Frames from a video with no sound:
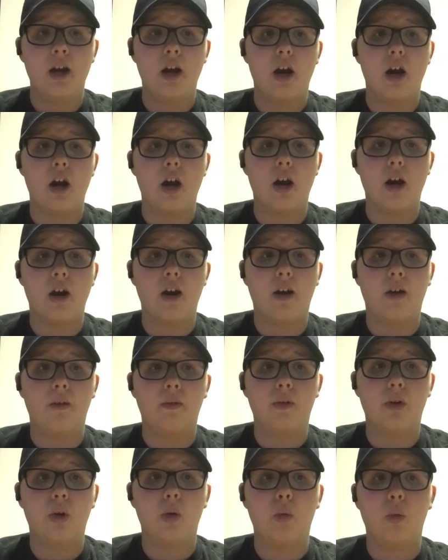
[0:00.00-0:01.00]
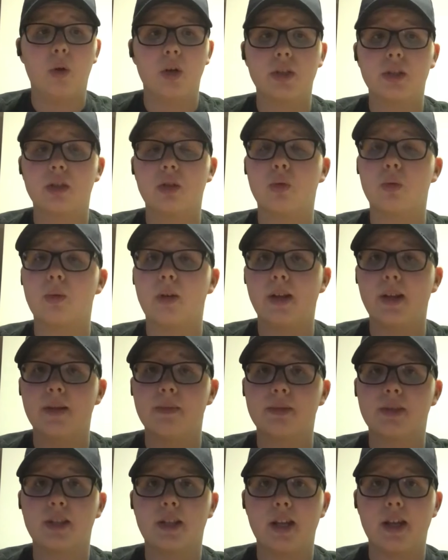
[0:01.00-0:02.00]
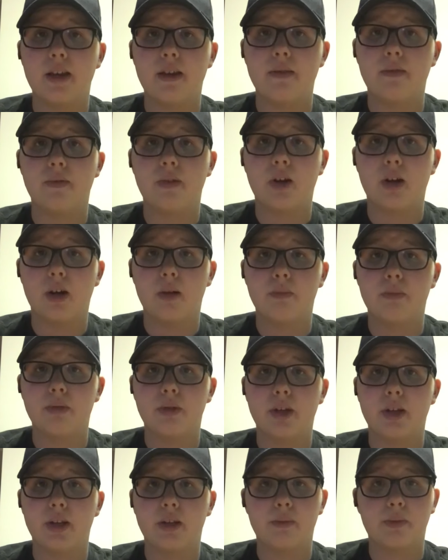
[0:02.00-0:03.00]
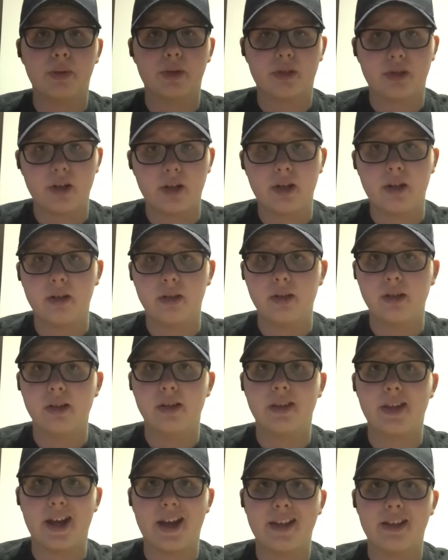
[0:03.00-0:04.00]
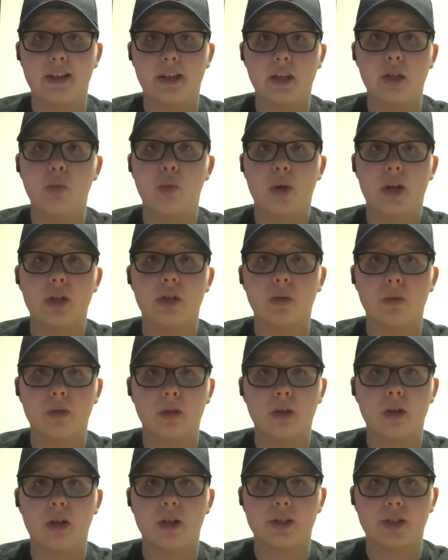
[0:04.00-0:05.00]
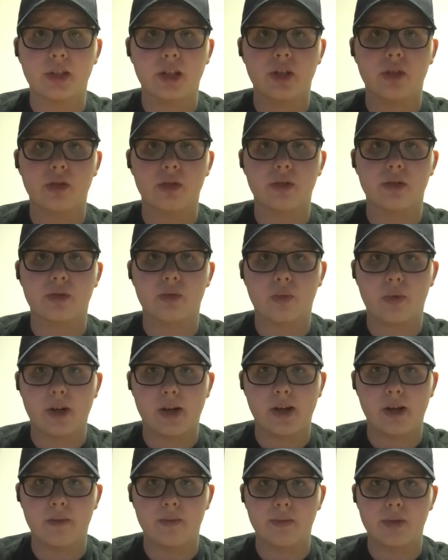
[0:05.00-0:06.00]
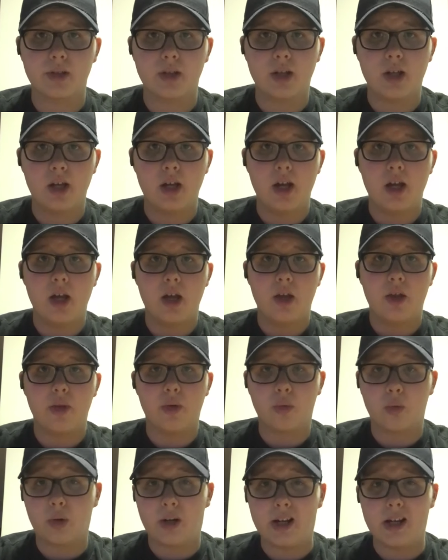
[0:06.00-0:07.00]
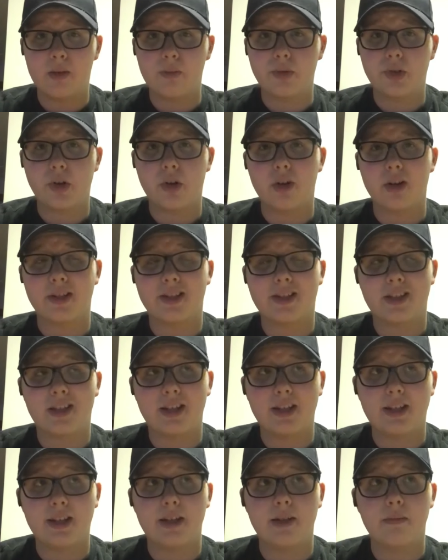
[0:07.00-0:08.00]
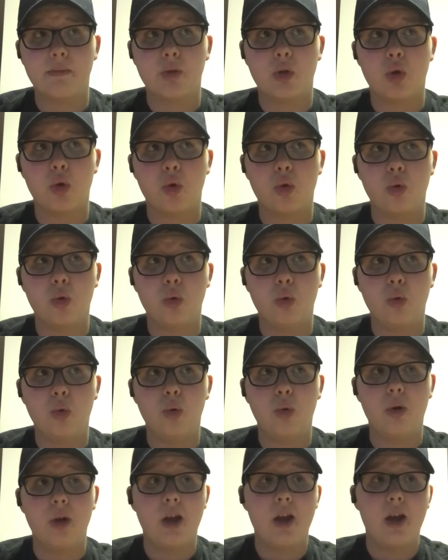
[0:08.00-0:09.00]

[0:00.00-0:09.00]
of what the Rams gave up. And particularly that he went to the Los Angeles Rams. The Rams are a team who,